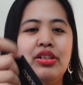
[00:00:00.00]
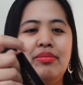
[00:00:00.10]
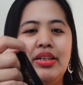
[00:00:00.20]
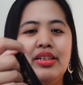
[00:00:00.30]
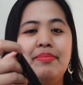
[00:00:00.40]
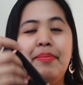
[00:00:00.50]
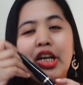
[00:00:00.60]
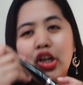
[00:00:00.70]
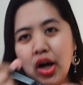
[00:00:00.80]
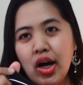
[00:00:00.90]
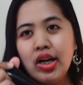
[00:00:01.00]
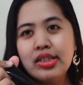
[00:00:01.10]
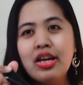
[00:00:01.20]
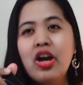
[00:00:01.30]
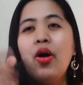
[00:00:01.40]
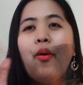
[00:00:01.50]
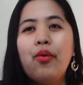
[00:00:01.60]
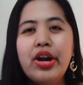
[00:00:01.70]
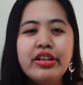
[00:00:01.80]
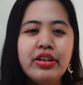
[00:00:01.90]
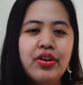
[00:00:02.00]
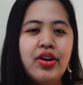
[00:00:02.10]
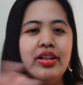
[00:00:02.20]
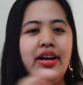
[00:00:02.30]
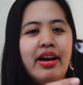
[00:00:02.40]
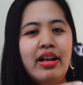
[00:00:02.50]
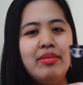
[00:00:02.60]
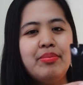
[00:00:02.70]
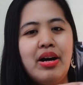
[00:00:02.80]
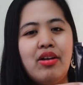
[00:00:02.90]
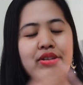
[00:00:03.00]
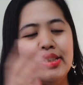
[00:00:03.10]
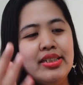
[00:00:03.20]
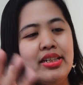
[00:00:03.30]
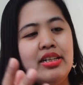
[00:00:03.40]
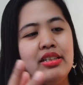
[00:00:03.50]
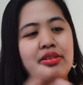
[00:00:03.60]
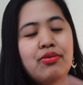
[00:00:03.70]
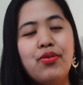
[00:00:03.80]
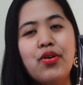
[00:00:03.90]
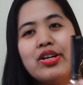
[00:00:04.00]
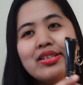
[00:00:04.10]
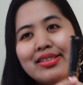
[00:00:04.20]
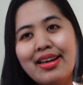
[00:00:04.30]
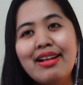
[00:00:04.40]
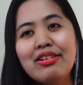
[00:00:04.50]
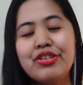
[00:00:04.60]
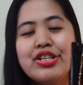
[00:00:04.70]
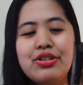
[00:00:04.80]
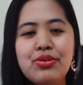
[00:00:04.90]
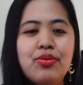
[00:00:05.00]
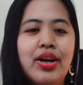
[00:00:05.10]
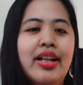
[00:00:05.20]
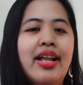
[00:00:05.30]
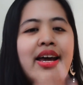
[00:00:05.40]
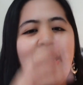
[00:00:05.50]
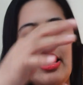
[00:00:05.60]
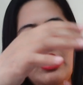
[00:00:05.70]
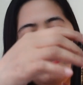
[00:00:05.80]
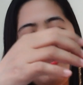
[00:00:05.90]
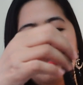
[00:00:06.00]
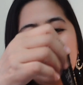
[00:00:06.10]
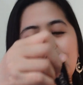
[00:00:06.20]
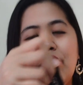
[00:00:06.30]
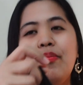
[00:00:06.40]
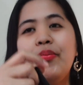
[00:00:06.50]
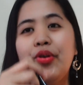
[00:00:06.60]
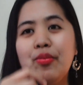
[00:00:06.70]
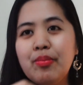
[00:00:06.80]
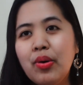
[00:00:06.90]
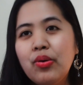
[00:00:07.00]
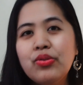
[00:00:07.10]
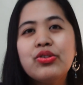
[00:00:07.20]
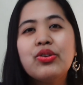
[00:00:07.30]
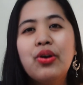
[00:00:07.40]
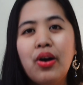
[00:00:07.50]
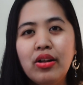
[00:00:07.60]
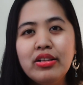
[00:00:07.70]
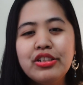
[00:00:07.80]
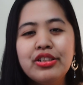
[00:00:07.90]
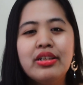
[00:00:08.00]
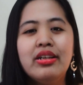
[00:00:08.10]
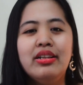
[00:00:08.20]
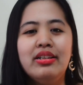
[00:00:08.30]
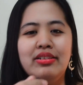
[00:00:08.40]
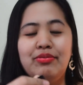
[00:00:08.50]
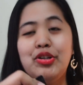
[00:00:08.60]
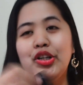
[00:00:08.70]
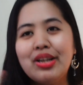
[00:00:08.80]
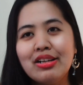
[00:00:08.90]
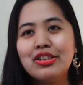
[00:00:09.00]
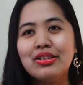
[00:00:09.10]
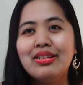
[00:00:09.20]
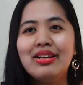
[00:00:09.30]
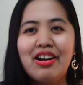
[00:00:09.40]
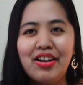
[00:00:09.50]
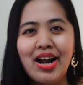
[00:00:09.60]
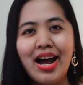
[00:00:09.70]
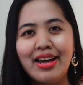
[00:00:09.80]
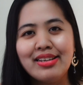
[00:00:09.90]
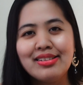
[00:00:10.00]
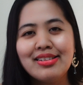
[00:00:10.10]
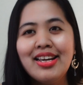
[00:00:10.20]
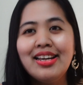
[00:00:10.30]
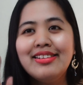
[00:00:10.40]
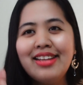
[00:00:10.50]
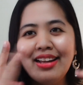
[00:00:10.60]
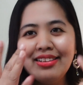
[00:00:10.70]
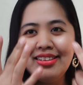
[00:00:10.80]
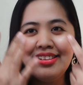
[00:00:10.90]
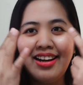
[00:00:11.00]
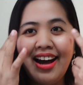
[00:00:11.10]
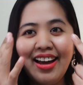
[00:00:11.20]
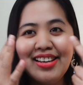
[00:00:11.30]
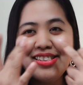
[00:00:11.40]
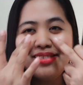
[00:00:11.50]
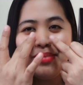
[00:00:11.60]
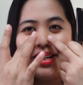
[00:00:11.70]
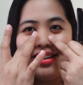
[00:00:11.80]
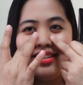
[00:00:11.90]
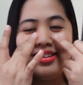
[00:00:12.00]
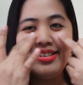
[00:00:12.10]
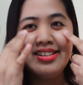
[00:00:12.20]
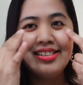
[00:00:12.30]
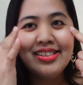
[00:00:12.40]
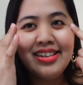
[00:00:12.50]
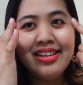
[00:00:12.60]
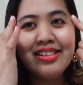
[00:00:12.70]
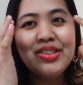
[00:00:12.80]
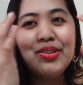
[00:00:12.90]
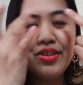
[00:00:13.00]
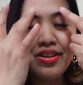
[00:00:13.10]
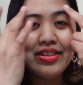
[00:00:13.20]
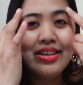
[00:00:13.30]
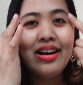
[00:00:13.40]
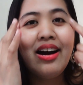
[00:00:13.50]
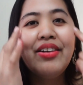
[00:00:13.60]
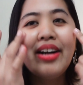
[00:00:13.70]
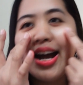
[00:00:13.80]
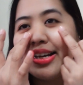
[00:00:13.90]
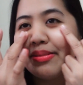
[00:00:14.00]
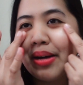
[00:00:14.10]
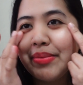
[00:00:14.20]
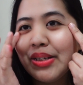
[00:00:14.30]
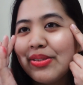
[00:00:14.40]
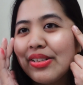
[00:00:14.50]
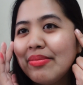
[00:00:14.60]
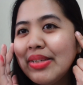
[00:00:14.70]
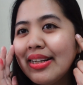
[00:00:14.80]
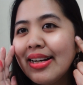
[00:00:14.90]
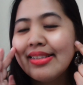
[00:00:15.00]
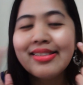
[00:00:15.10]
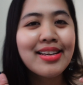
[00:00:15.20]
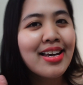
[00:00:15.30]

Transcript: and amigas? Because retinol helps our skin for cell renewal and also promote collagen production in our eyes. Not in the eyes, but in the skin surrounding our eyes, my amigos and amigas.